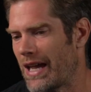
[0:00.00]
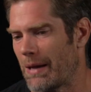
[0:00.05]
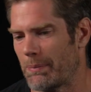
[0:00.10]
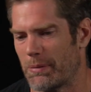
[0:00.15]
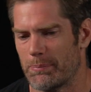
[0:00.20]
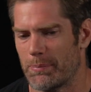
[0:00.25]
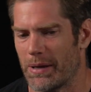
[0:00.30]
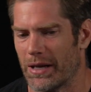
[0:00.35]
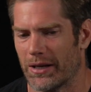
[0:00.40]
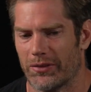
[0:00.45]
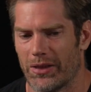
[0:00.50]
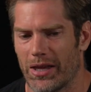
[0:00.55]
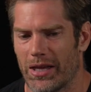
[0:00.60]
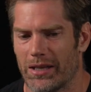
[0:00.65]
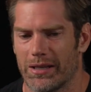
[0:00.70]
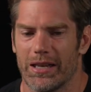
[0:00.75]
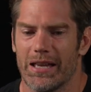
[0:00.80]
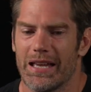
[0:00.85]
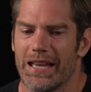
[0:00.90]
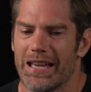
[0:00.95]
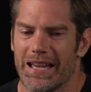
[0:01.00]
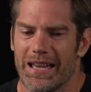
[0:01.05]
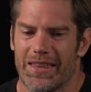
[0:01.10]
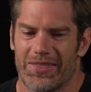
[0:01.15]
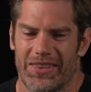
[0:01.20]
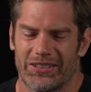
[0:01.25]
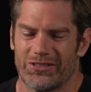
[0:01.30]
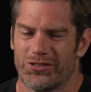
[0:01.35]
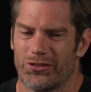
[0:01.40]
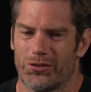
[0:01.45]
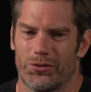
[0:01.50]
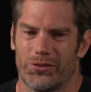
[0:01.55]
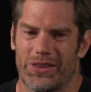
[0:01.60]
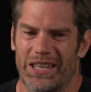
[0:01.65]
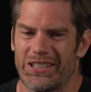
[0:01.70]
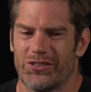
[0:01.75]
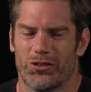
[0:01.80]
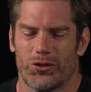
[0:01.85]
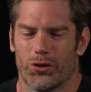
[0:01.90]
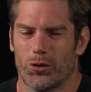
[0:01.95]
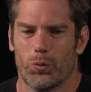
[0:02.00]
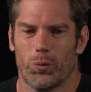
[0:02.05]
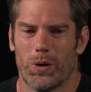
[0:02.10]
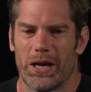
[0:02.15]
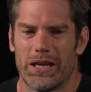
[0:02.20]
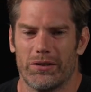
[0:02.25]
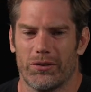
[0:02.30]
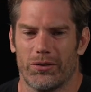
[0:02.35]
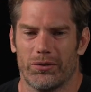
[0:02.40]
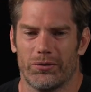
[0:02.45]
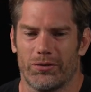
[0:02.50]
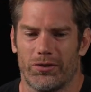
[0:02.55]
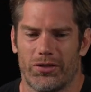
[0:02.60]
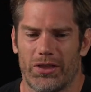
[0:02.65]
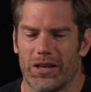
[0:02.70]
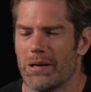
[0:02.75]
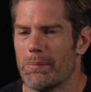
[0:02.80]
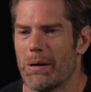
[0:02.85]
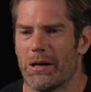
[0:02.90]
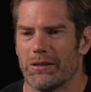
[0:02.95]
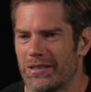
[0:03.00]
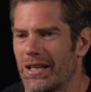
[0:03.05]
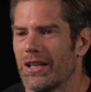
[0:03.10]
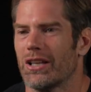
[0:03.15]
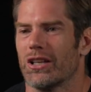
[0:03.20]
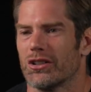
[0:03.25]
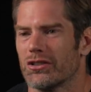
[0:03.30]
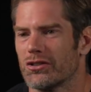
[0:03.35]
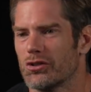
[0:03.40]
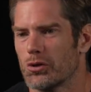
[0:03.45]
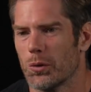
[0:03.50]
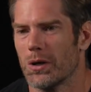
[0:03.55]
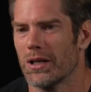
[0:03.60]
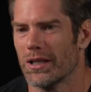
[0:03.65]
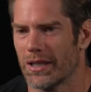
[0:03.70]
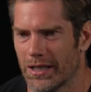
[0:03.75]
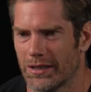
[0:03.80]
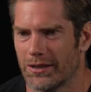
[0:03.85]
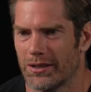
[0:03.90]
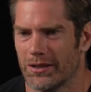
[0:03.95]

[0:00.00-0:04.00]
happened back then, that's the great thing about telling a story like